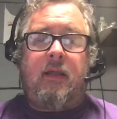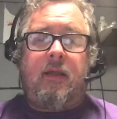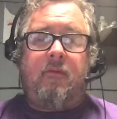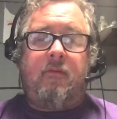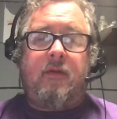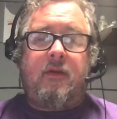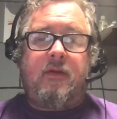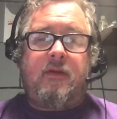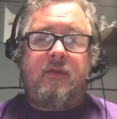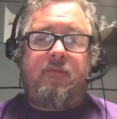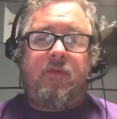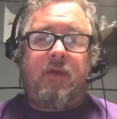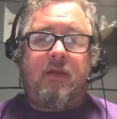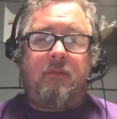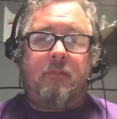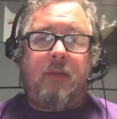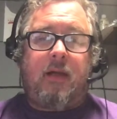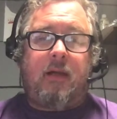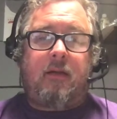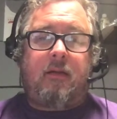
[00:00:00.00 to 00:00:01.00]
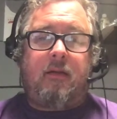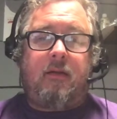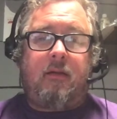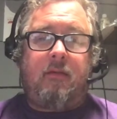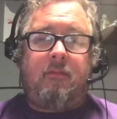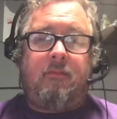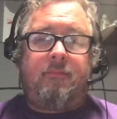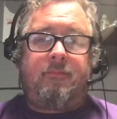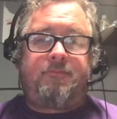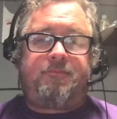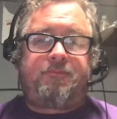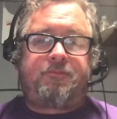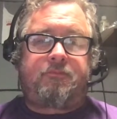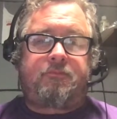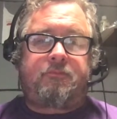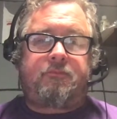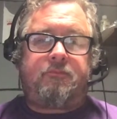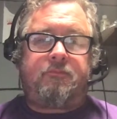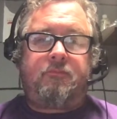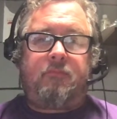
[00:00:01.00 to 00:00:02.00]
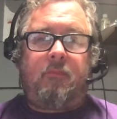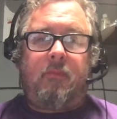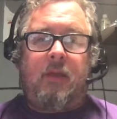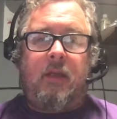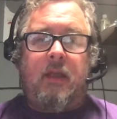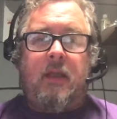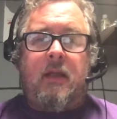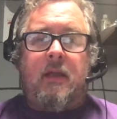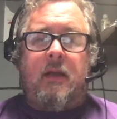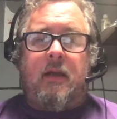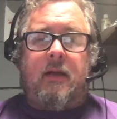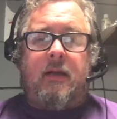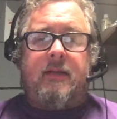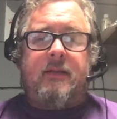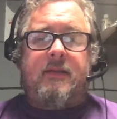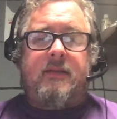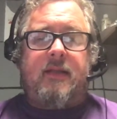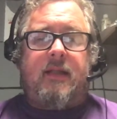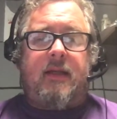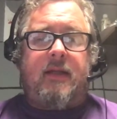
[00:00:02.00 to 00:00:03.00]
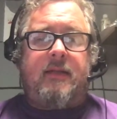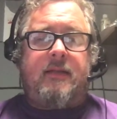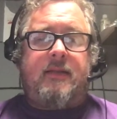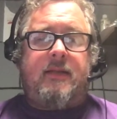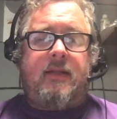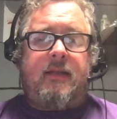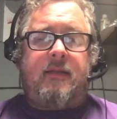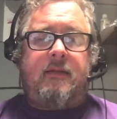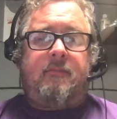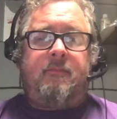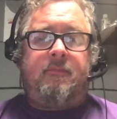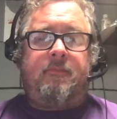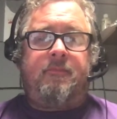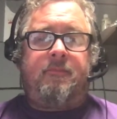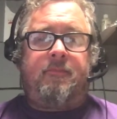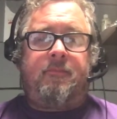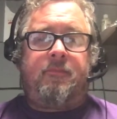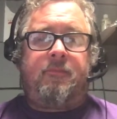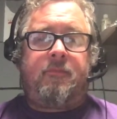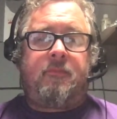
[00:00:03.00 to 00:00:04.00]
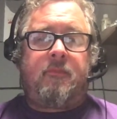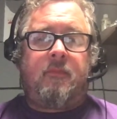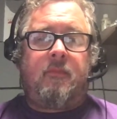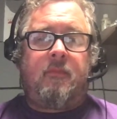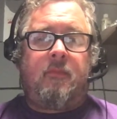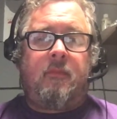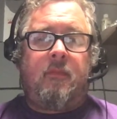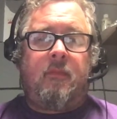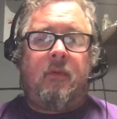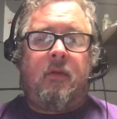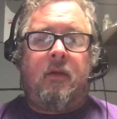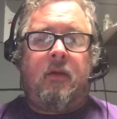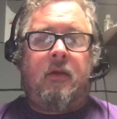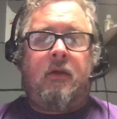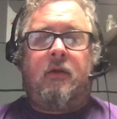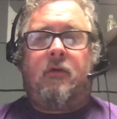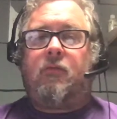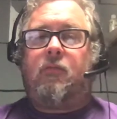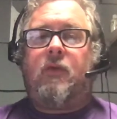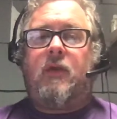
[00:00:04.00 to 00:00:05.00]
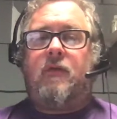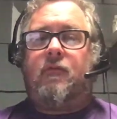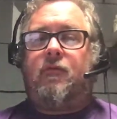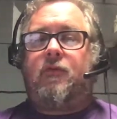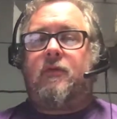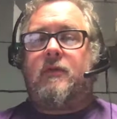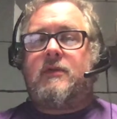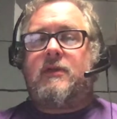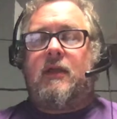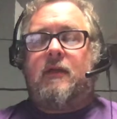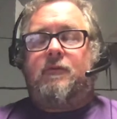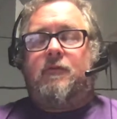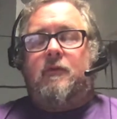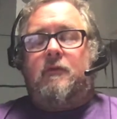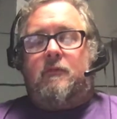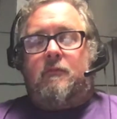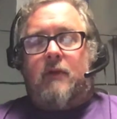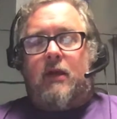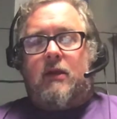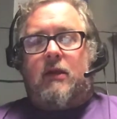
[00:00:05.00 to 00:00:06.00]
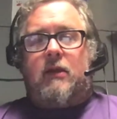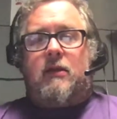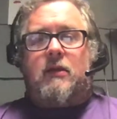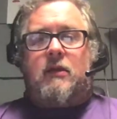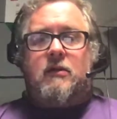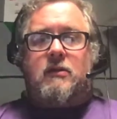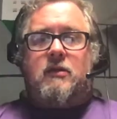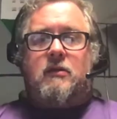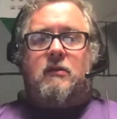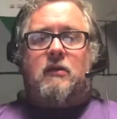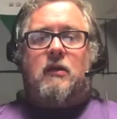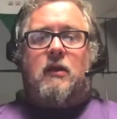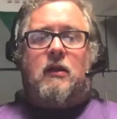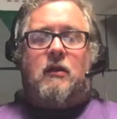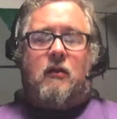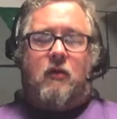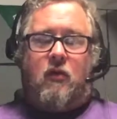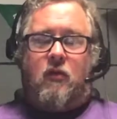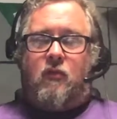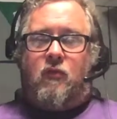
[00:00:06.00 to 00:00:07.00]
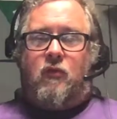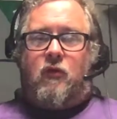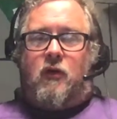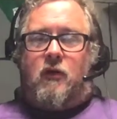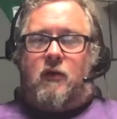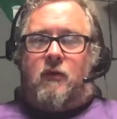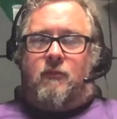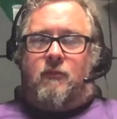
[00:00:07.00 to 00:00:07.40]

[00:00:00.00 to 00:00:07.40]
giving us feedback there. On slide 10, reinforce effort and recognition in homework.